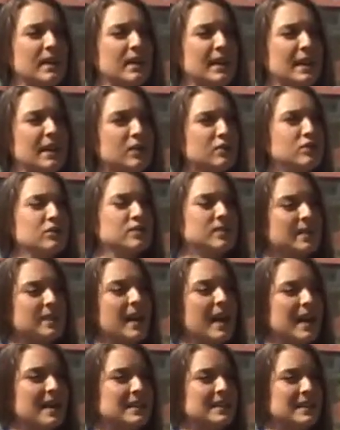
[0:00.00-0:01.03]
introduced to
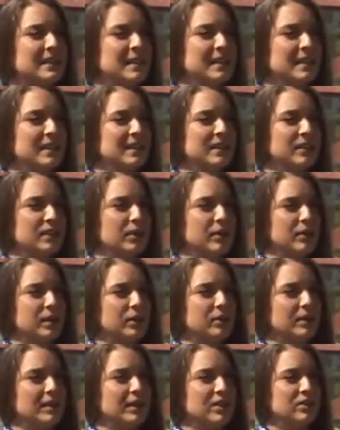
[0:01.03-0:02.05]
the idea, you know, like
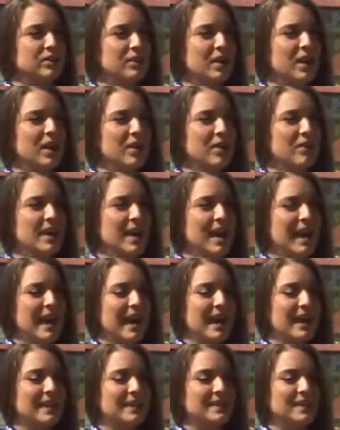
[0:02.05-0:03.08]
3 years ago,
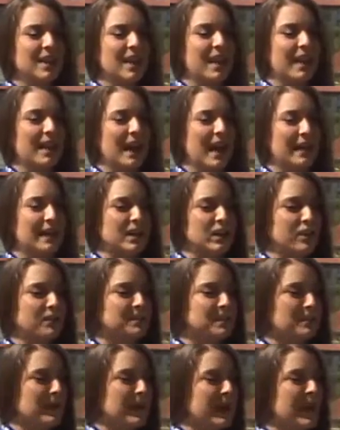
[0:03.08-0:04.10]
it's like I hear of
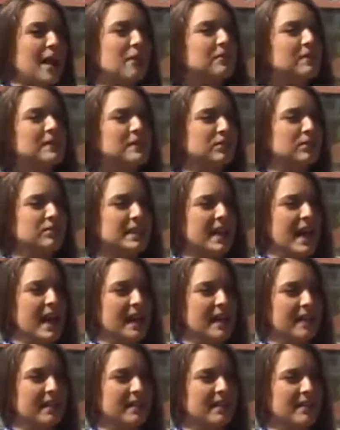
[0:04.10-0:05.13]
somebody every single
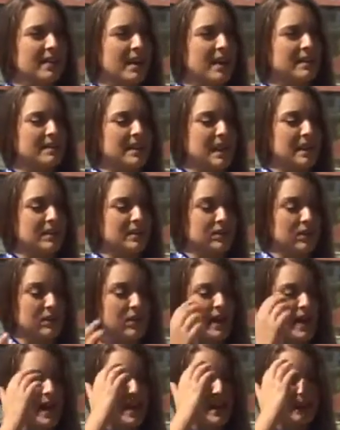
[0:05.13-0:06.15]
day that has
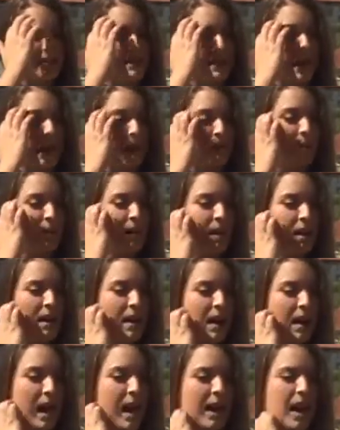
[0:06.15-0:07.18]
cancer. And
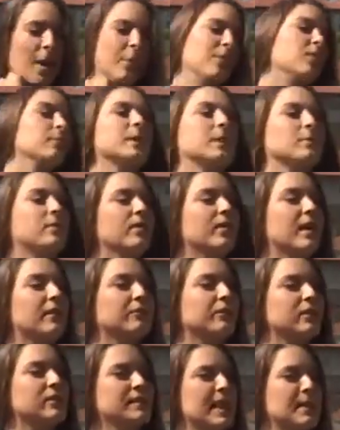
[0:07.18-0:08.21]
a couple of the people that
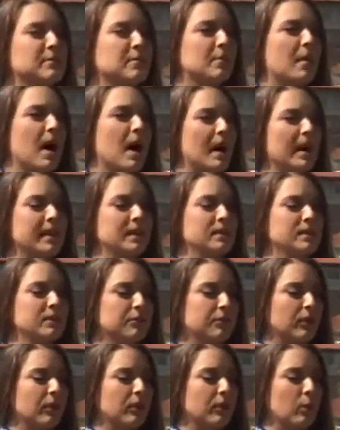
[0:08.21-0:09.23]
first came to mind
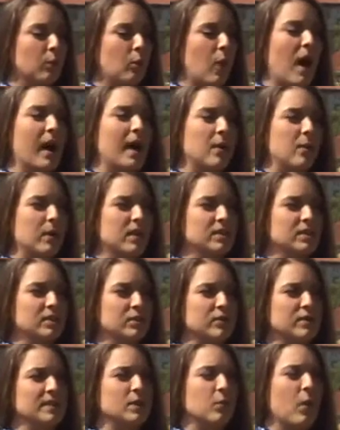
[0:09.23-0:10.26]
for why I wanted to
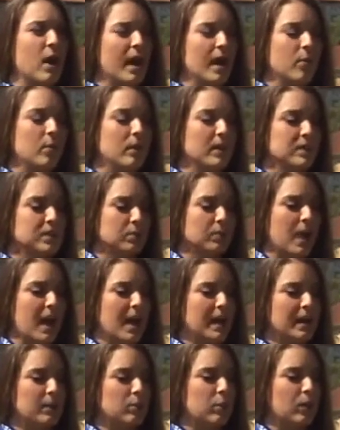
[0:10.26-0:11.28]
do this and why I wanted to
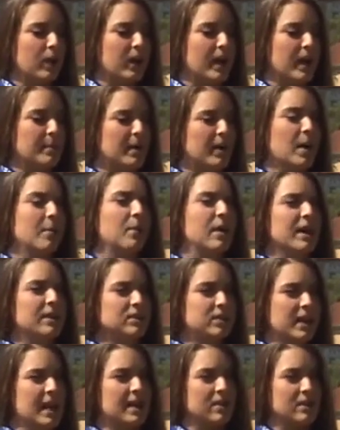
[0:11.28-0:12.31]
ride were a couple of
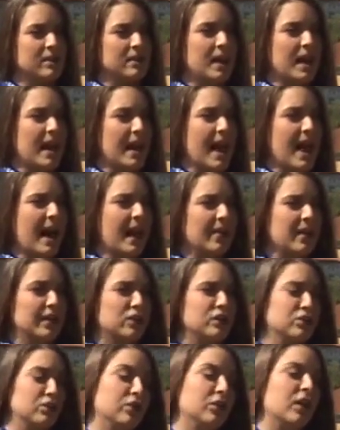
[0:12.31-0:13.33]
educators that I had, like
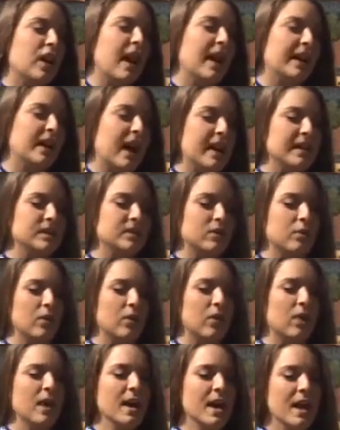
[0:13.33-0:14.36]
in junior high and high
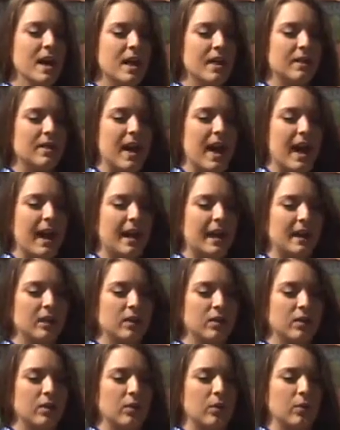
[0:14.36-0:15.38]
school, that
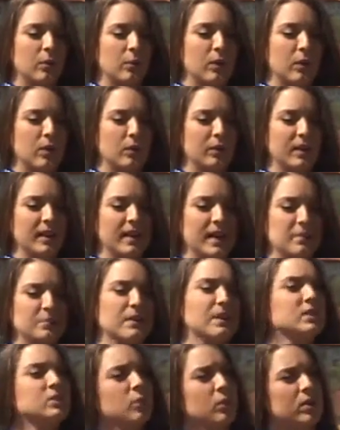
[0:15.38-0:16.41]
were really like
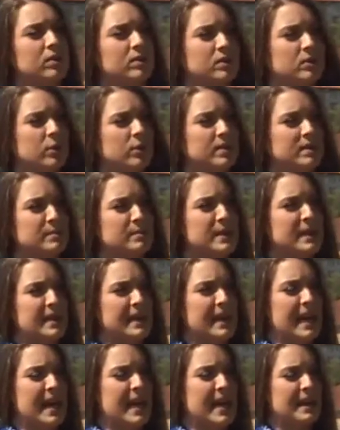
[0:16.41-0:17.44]
mentors towards
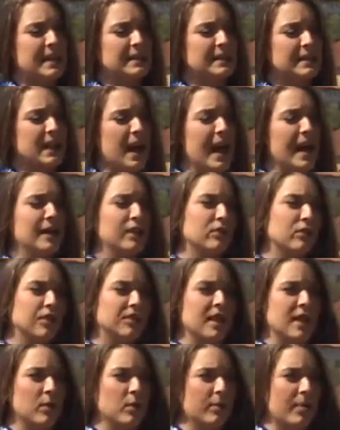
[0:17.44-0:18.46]
me. And I knew that
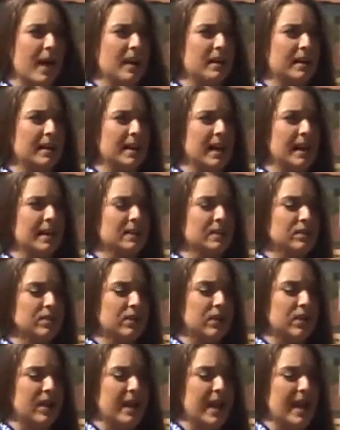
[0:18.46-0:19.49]
they were battling
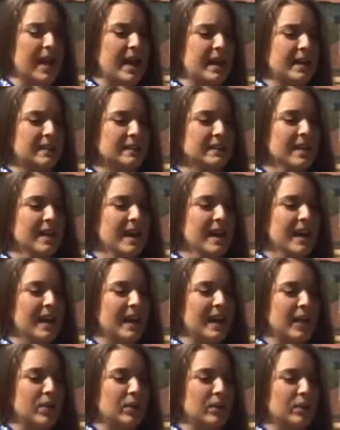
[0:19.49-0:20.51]
cancer, and
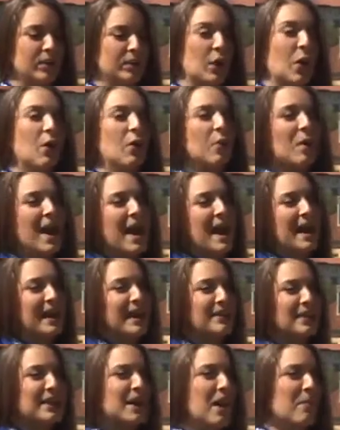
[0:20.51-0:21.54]
it would go away
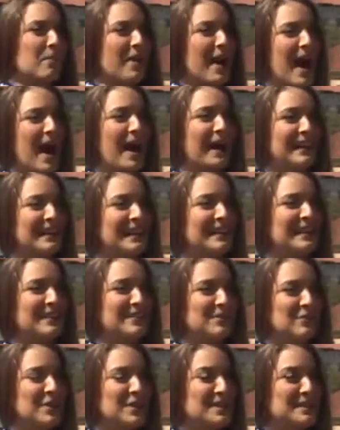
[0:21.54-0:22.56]
and then come back.
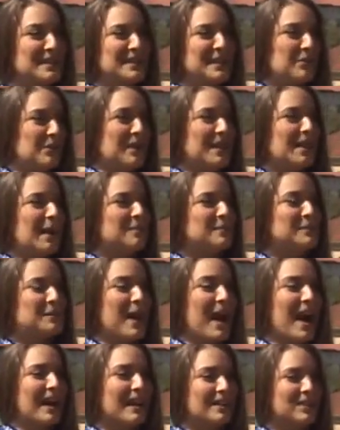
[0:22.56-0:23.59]
And when it comes
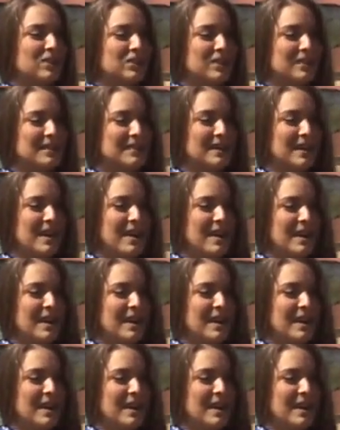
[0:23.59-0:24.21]
back, it's just